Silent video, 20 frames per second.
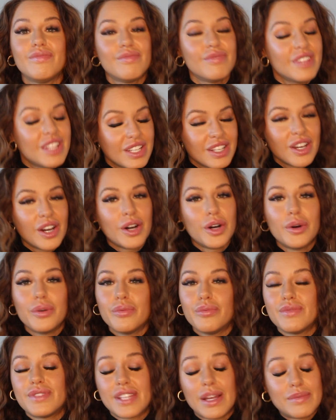you
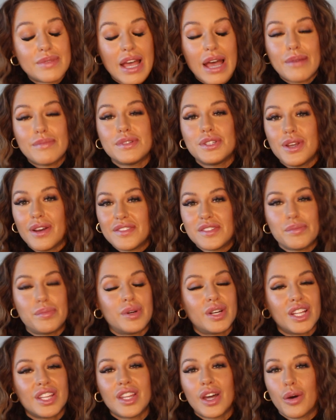know, sometimes you have to
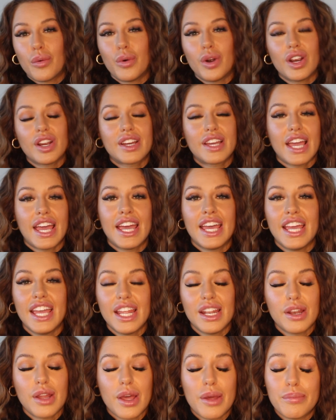put in that work
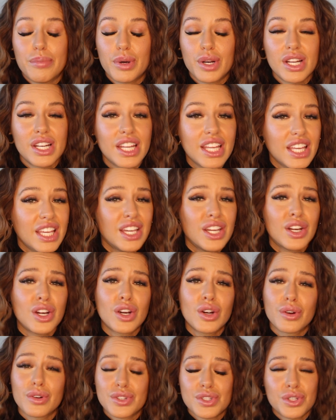and put in a
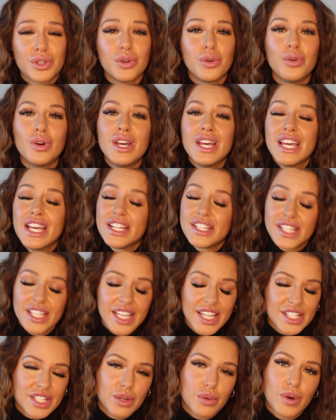year or two to
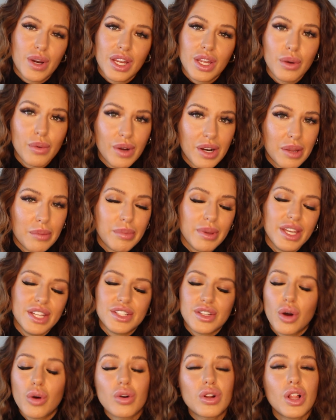get to where you want to be.
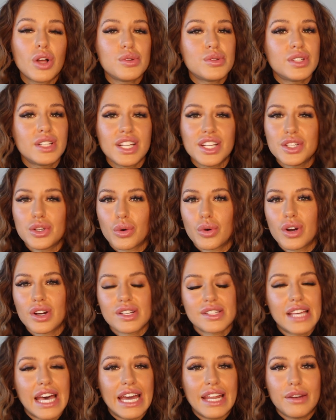Don't close any
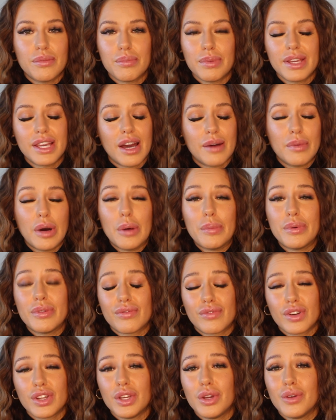doors that become open
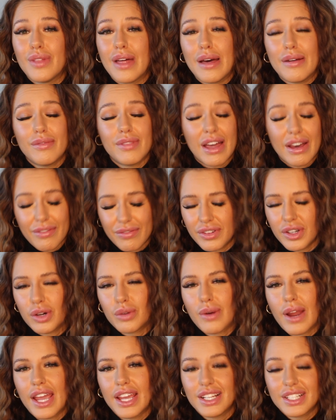for you that feel
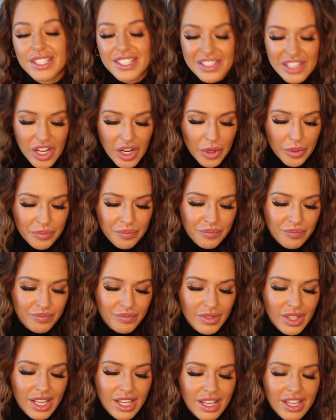right. So,
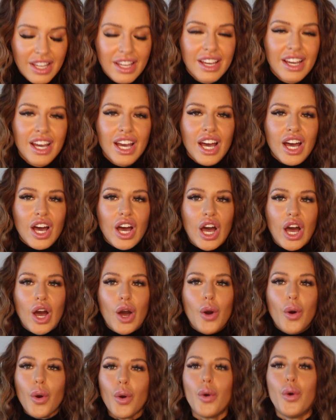
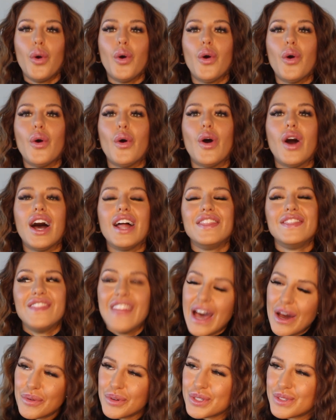whew,
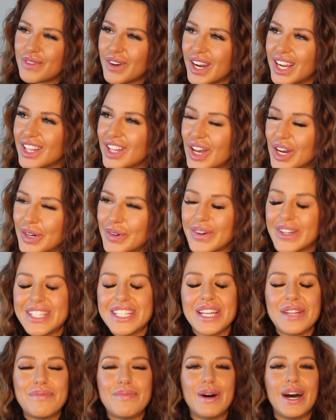that was very
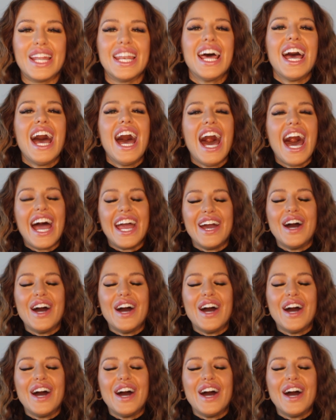long-winded, but I